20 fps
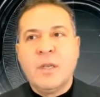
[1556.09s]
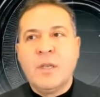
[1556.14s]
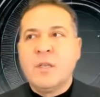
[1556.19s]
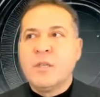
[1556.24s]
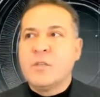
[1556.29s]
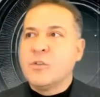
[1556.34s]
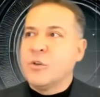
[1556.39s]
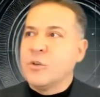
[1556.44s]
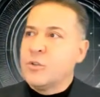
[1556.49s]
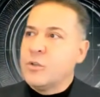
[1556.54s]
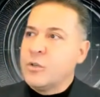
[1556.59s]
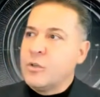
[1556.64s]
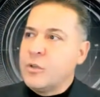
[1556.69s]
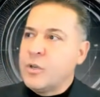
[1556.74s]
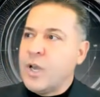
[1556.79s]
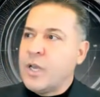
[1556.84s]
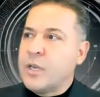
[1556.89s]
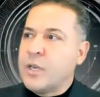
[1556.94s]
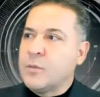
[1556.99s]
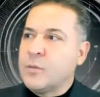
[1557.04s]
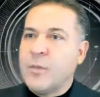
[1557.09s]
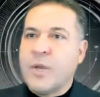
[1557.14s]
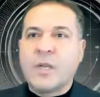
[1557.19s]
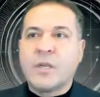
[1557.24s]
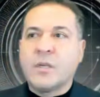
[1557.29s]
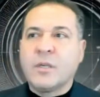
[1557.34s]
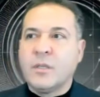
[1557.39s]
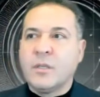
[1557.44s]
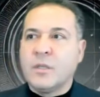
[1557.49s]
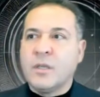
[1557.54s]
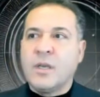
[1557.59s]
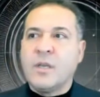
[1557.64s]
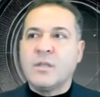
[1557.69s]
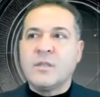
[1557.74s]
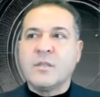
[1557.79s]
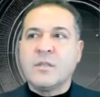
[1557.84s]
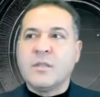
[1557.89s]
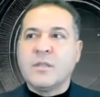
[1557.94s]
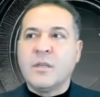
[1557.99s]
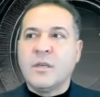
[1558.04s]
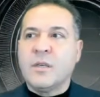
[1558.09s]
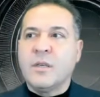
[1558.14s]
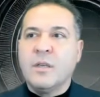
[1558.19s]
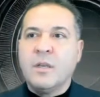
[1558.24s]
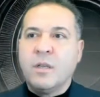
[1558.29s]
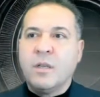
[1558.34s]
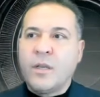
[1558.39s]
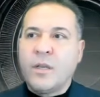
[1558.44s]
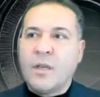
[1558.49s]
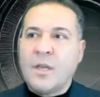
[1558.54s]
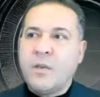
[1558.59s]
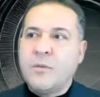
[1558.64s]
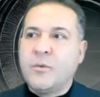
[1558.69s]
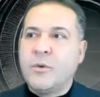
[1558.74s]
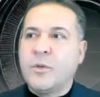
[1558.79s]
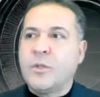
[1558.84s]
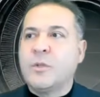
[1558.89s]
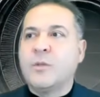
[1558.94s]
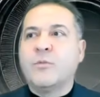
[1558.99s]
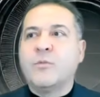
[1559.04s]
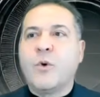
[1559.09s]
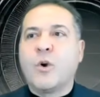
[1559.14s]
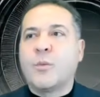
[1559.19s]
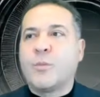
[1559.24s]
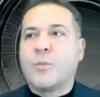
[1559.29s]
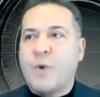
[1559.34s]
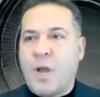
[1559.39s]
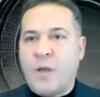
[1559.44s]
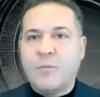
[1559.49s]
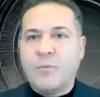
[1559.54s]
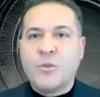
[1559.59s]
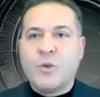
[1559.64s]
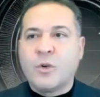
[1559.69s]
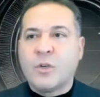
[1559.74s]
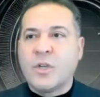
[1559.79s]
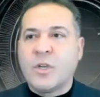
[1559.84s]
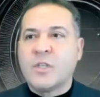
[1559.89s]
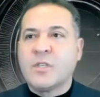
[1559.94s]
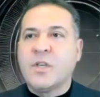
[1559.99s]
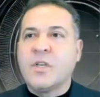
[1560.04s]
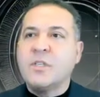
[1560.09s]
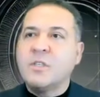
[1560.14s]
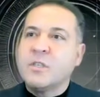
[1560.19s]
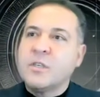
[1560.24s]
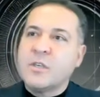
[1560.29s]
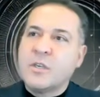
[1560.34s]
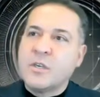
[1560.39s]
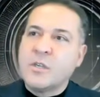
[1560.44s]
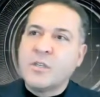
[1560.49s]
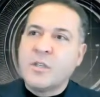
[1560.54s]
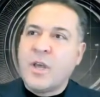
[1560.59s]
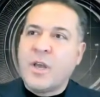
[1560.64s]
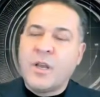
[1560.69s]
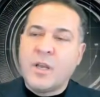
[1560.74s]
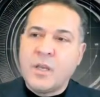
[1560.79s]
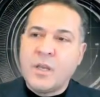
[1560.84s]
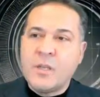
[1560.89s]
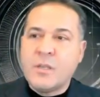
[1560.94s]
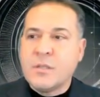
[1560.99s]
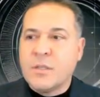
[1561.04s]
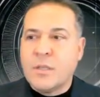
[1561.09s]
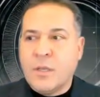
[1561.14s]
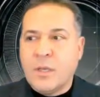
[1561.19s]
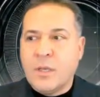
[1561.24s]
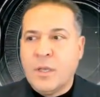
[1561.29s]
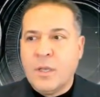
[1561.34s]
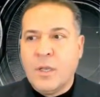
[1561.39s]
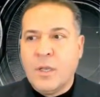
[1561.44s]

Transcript: So the United Medical is the evil for-profit organization. Christiana is the